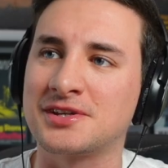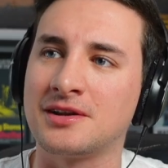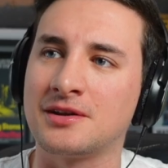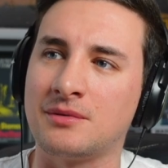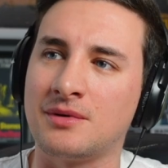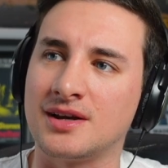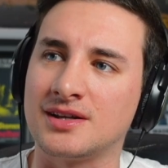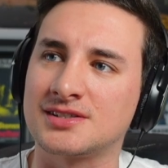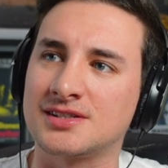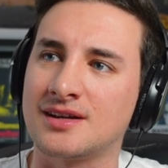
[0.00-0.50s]
to
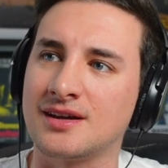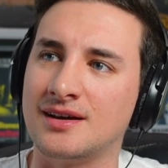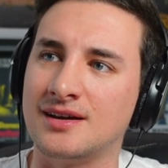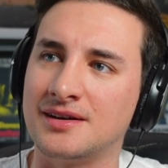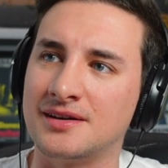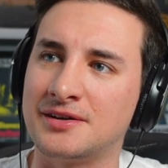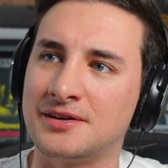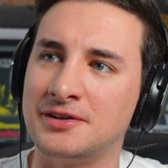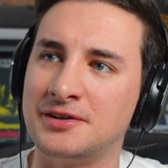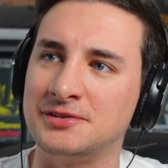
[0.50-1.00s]
ask, uh,
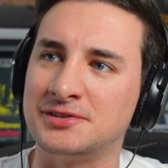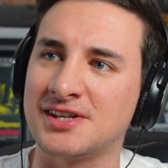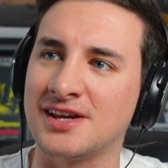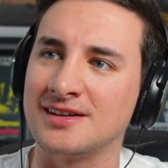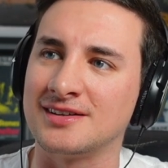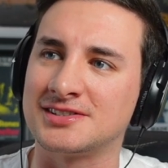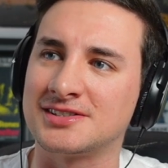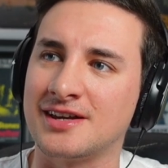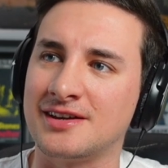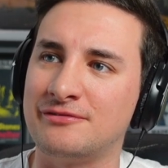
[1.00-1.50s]
could you tell
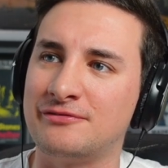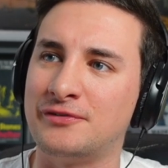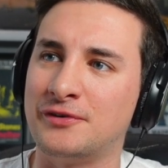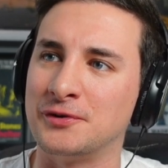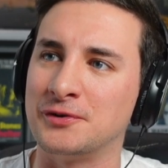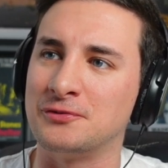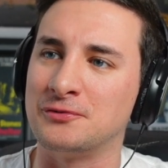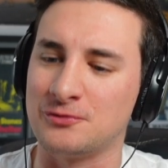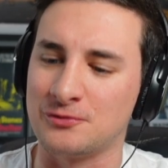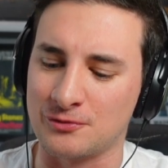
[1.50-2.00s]
us a
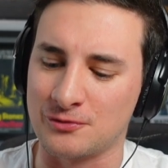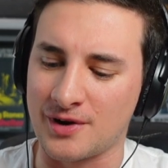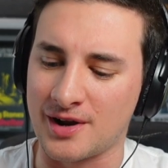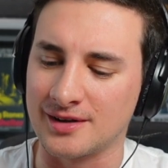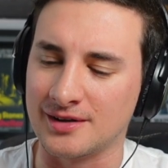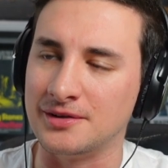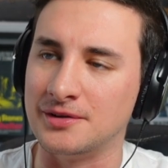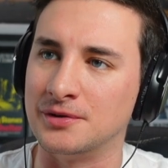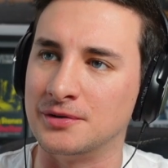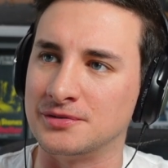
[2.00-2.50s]
fun
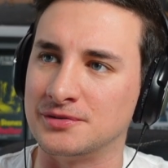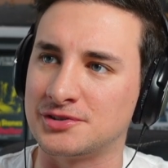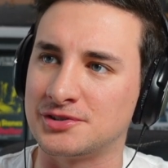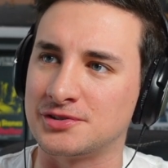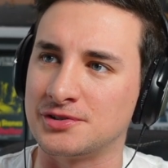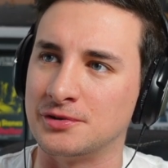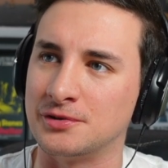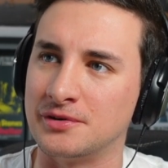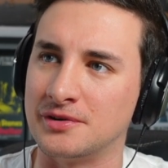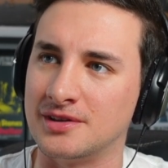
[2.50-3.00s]
Randy Orton
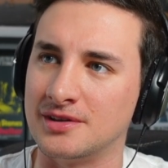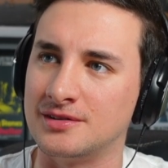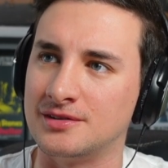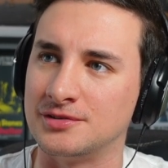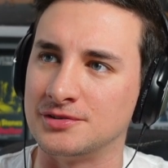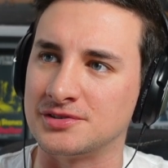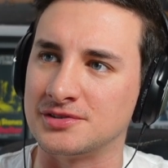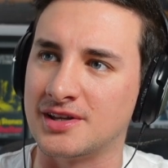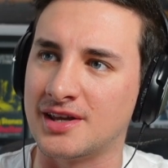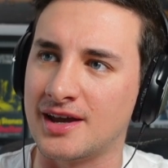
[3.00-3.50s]
story that
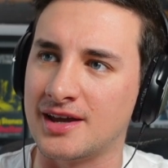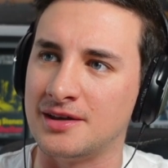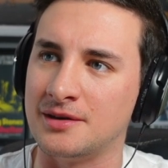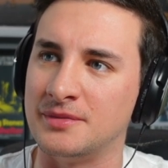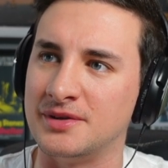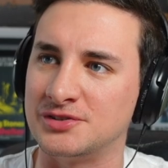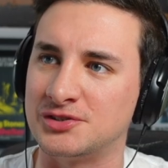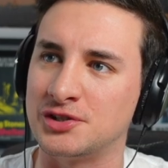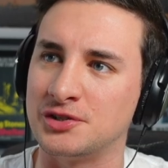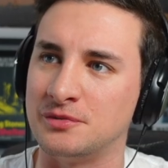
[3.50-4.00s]
doesn't get him in
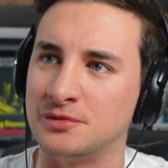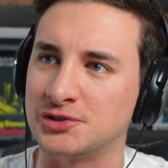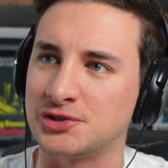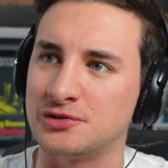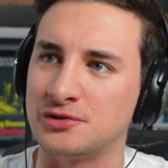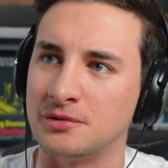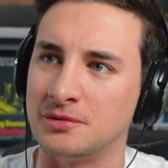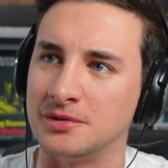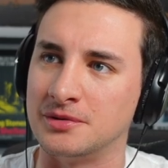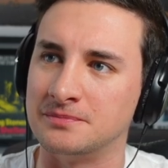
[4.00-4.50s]
too much
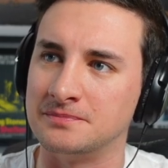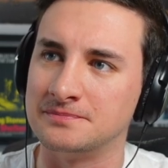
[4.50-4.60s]
trouble?